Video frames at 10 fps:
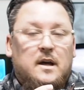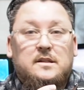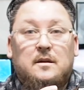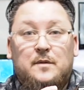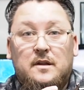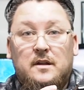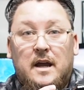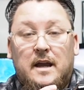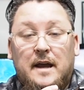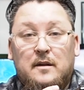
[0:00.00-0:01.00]
something that
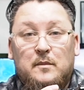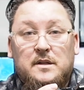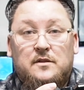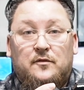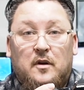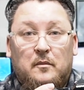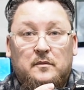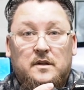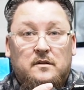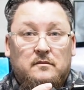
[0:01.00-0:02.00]
I kind of missed
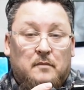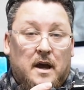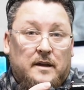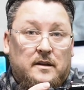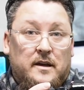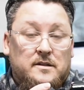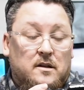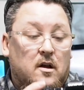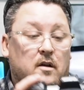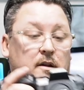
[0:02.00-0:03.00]
from my
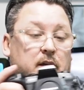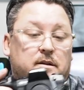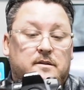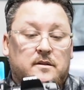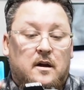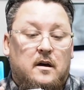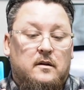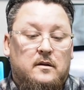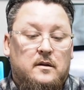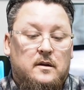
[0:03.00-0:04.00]
DSLR days,
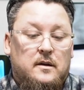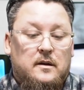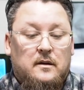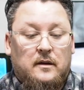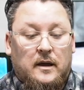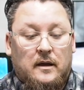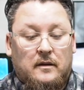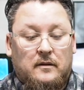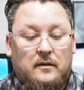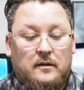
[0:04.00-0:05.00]

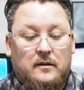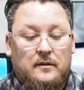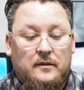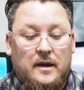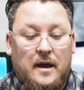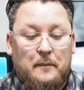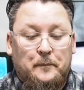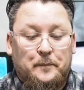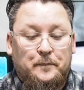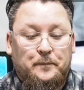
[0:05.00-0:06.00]
and yeah,
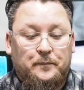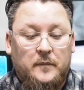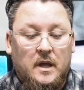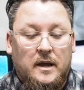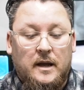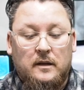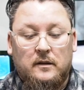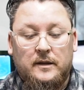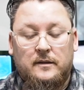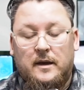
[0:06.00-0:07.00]
I kind of
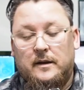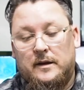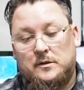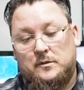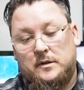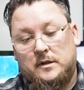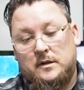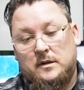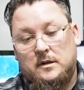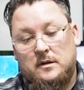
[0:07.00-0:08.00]
like that actually
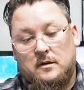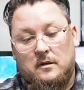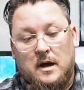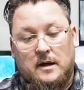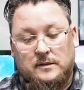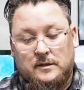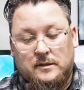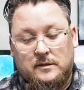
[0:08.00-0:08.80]
a lot.